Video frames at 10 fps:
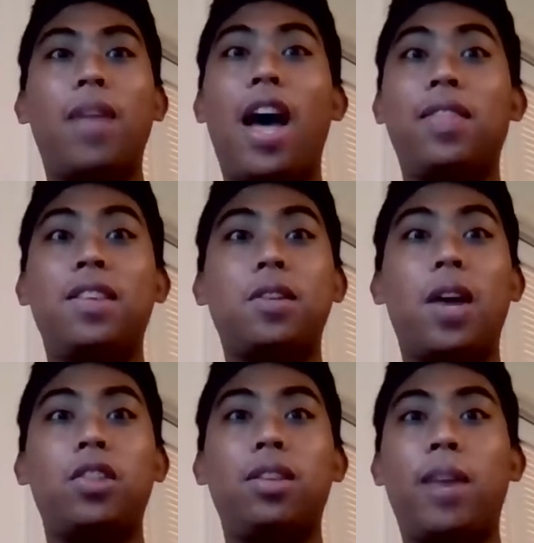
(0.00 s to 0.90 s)
These are
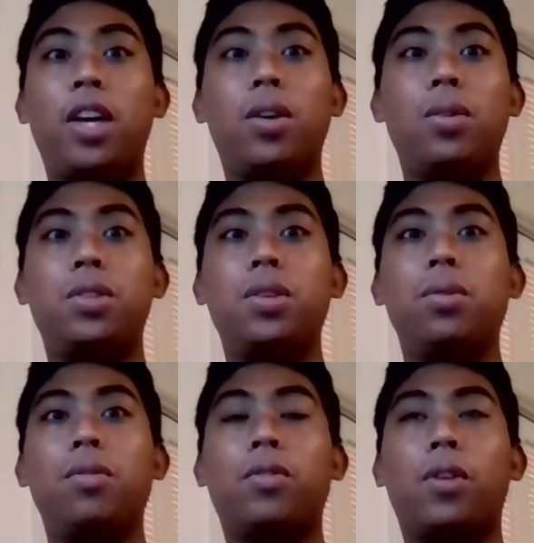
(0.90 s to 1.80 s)
actually my
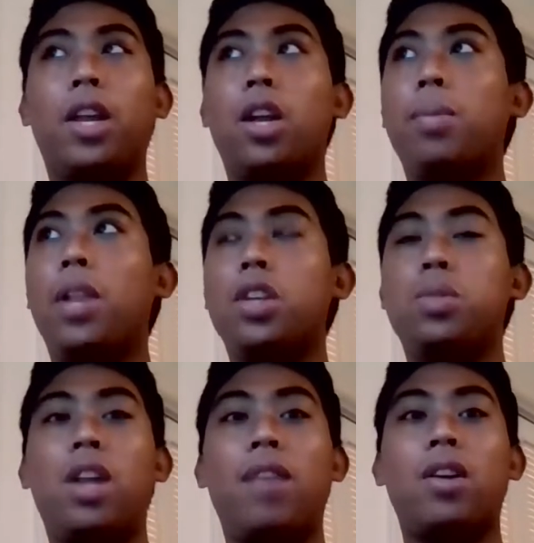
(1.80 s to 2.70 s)
go-to for earplugs
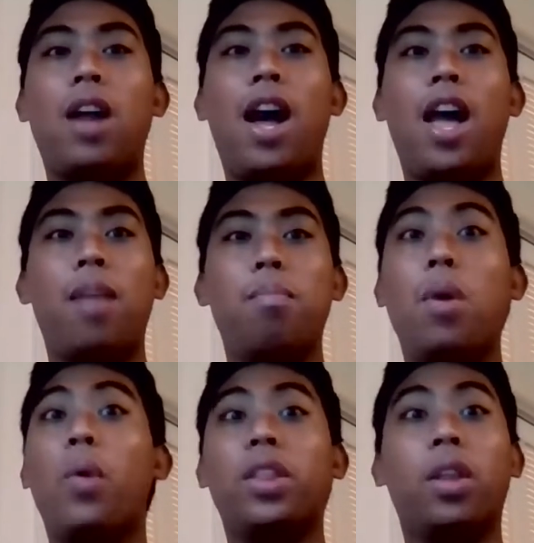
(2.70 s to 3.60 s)
whenever I'm
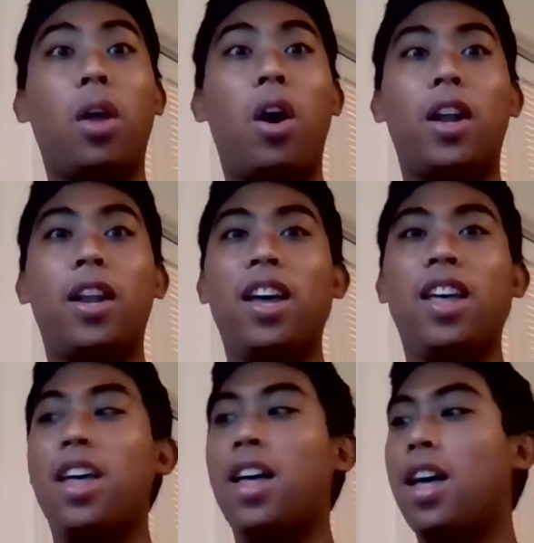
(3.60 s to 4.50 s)
mowing the lawn,
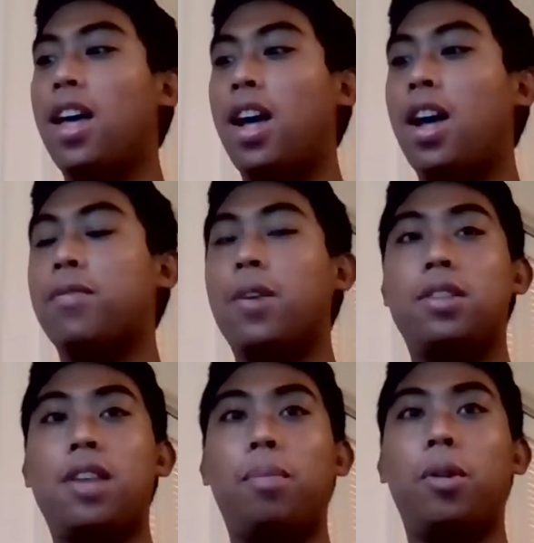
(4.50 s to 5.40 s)
for
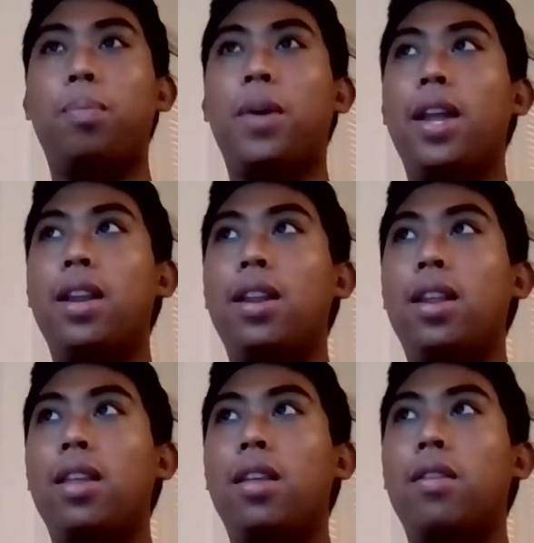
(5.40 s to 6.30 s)
example, but
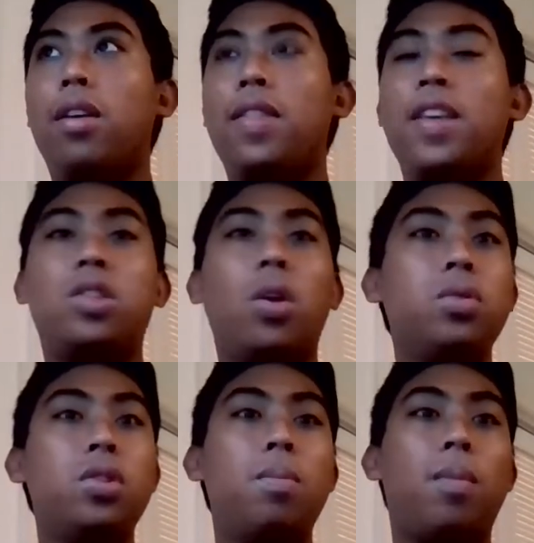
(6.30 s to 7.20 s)
they
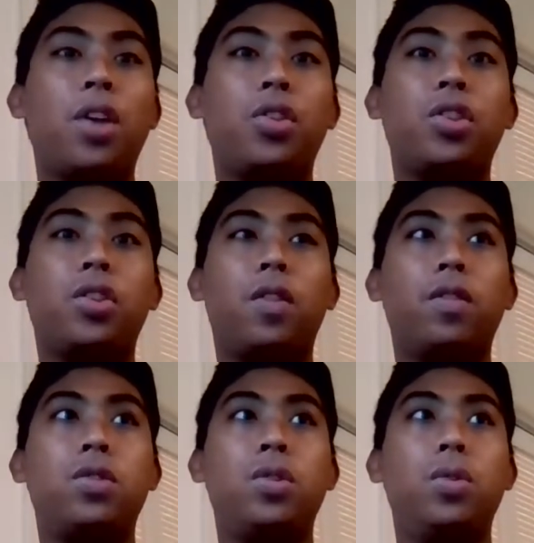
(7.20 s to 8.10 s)
don't do much
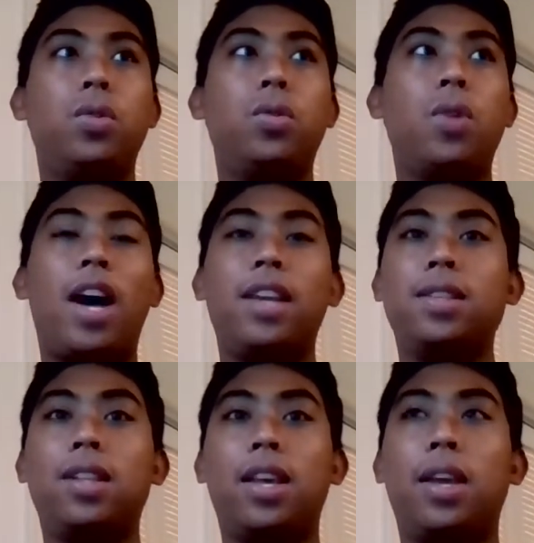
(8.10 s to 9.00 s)
to
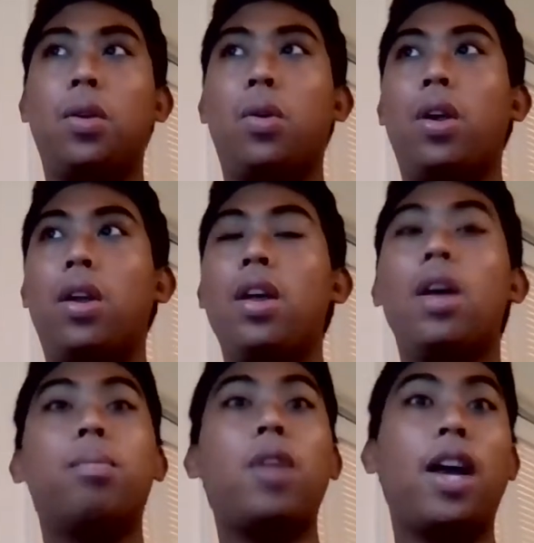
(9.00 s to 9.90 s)
isolate or
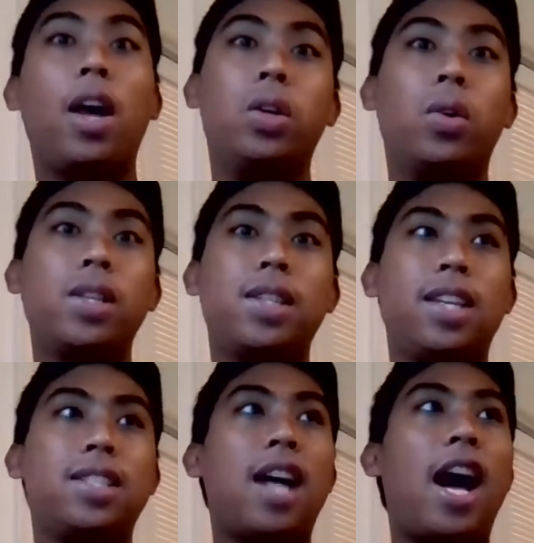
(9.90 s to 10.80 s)
block out noise
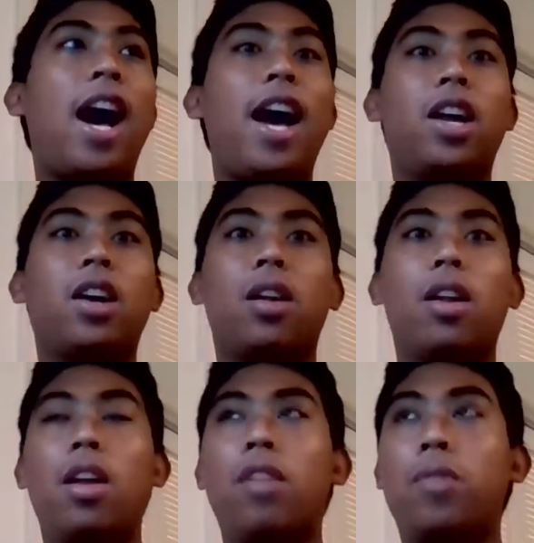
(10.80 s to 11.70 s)
against
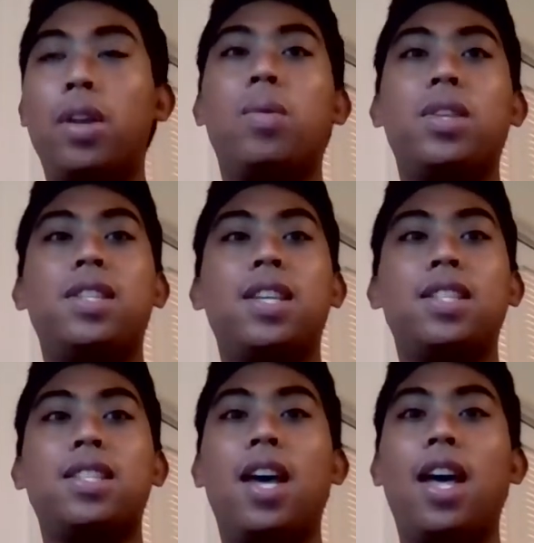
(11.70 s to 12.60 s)
higher frequencies,